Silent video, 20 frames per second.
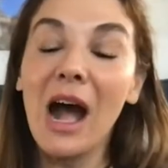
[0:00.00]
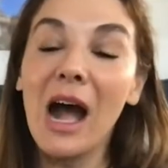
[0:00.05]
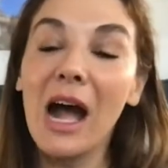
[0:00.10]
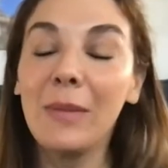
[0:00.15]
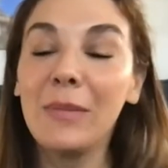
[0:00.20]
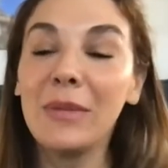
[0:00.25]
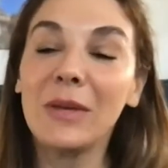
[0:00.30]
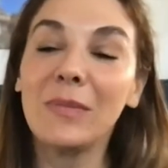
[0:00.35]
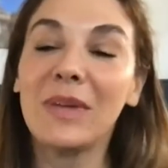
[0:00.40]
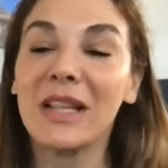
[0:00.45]

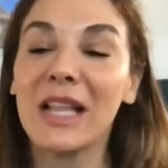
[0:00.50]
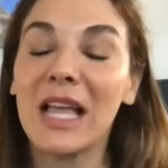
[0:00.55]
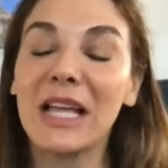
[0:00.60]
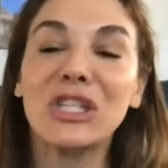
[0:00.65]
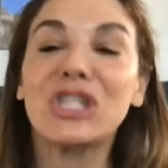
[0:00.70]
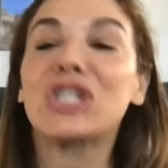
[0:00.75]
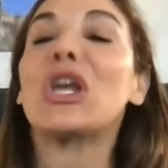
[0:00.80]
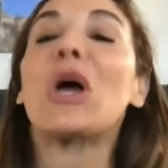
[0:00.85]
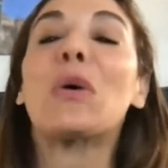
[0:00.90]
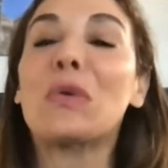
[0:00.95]
i'm going to be
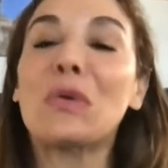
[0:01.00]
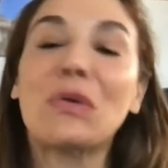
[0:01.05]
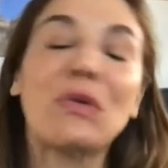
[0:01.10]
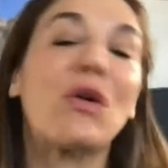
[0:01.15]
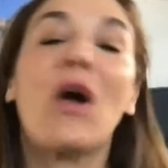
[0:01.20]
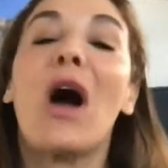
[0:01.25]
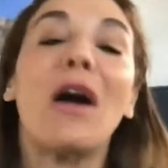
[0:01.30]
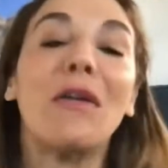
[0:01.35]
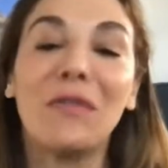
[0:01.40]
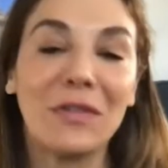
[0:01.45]
like joan
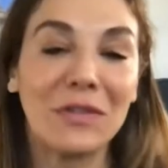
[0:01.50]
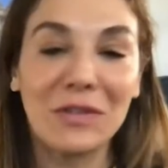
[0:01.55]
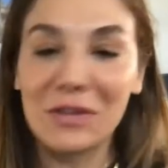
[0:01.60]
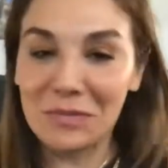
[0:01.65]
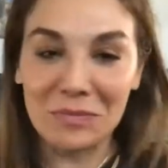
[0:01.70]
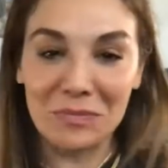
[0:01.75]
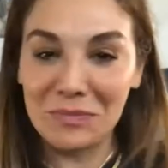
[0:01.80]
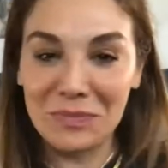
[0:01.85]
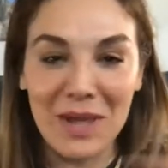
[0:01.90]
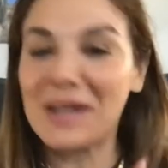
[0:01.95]
crawford
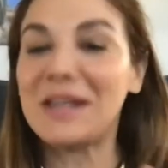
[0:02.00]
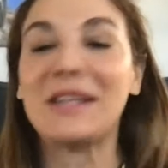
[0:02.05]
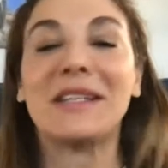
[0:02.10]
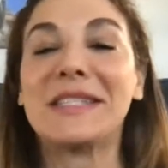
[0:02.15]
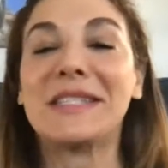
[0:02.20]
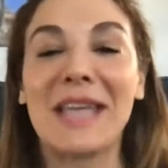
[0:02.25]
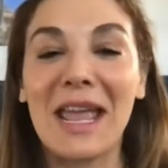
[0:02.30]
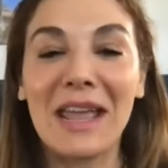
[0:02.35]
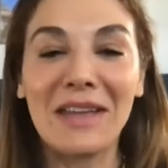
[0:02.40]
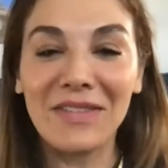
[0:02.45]
and bette
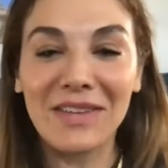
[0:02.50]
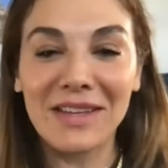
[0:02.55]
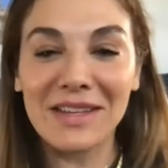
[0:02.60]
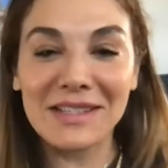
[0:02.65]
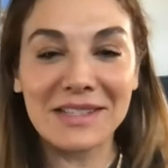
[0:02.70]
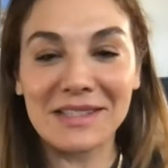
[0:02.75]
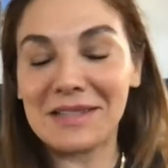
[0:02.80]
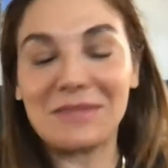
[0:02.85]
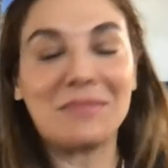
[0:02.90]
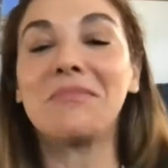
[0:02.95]

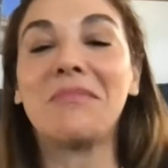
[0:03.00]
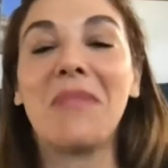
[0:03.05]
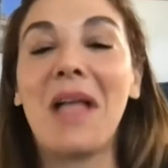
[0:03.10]
davis and